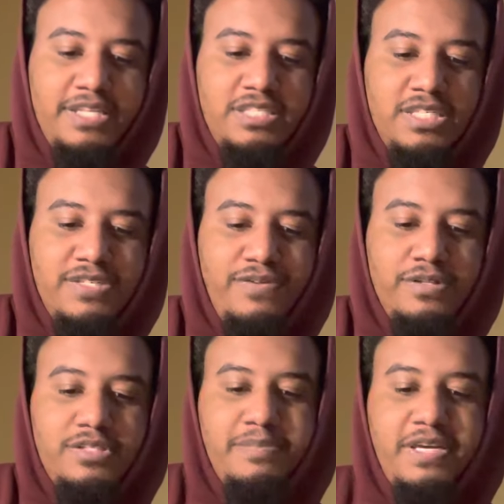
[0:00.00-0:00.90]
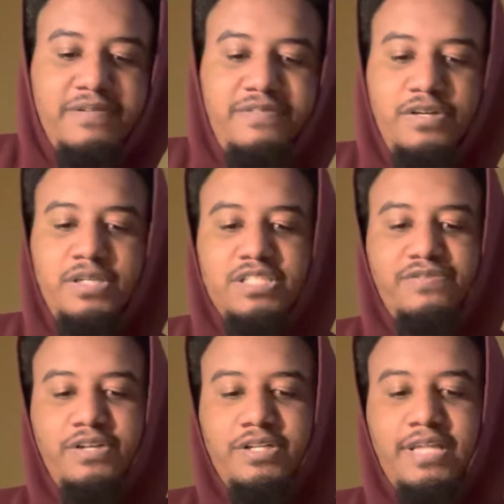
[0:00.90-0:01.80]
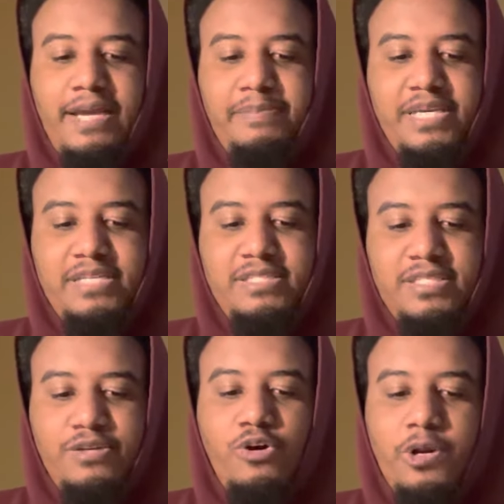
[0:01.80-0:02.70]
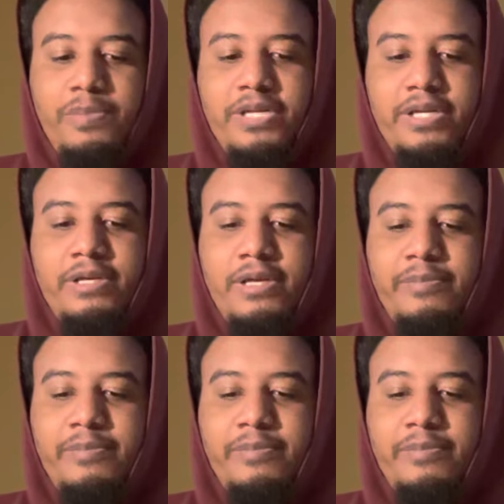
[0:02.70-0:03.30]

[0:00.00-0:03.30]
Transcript: this is it's feeling like peace and harmony.